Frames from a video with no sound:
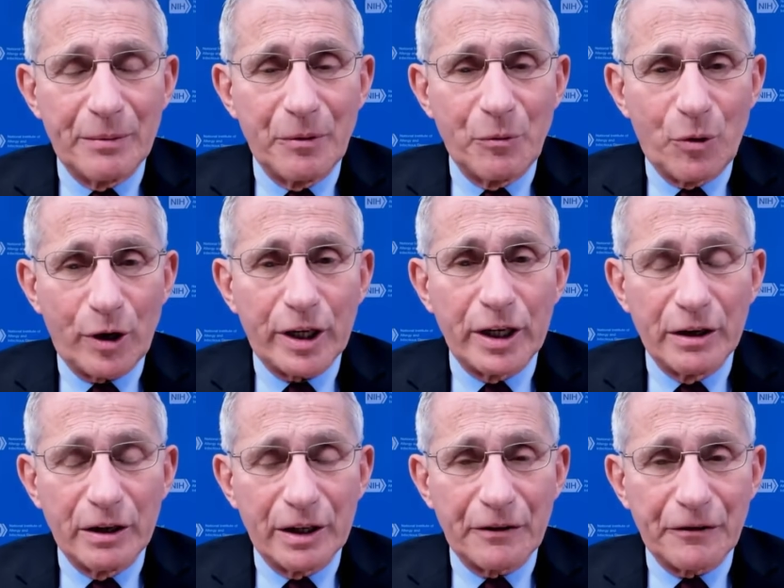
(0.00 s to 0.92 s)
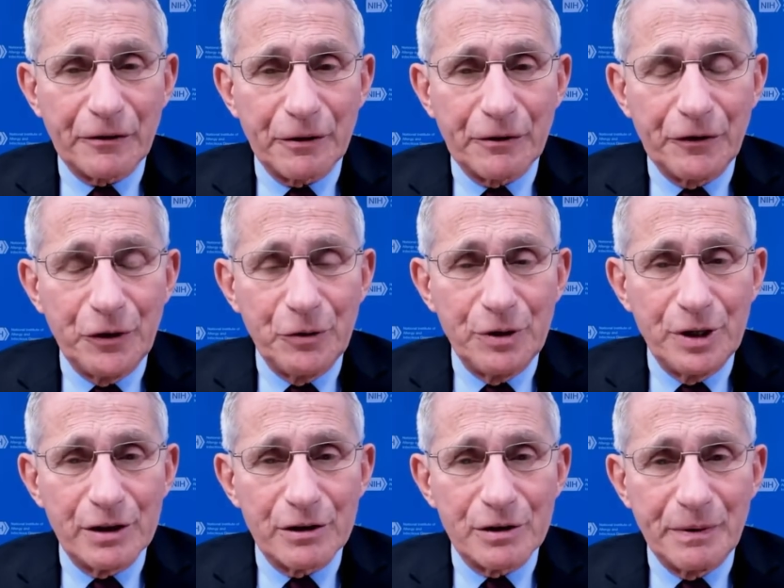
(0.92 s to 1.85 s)
been working on it for a few
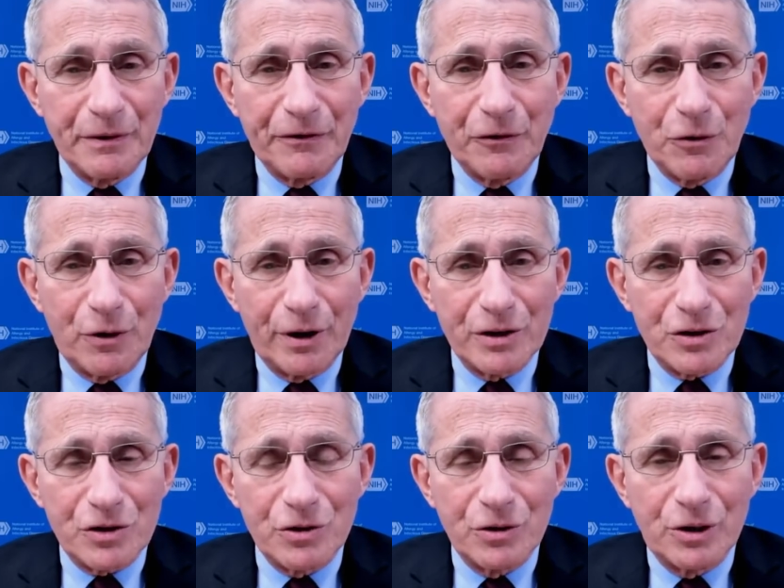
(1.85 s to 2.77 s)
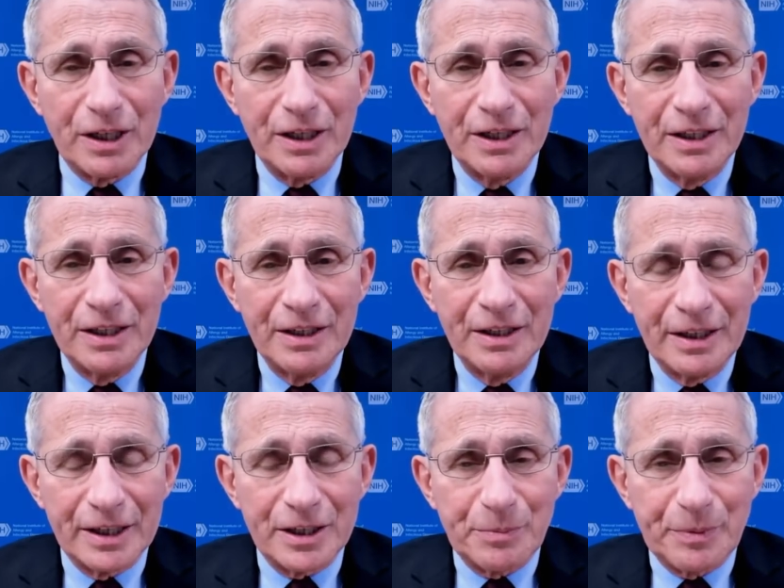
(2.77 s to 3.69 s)
years before and saw
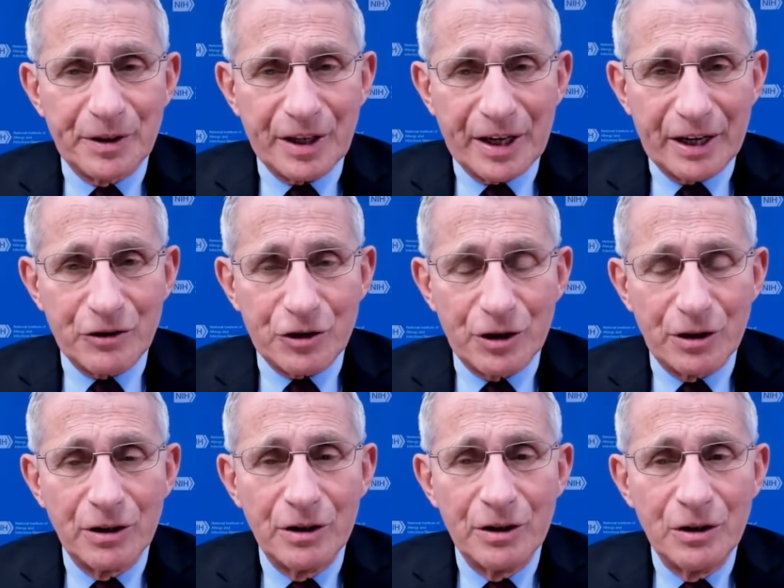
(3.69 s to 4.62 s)
its potential.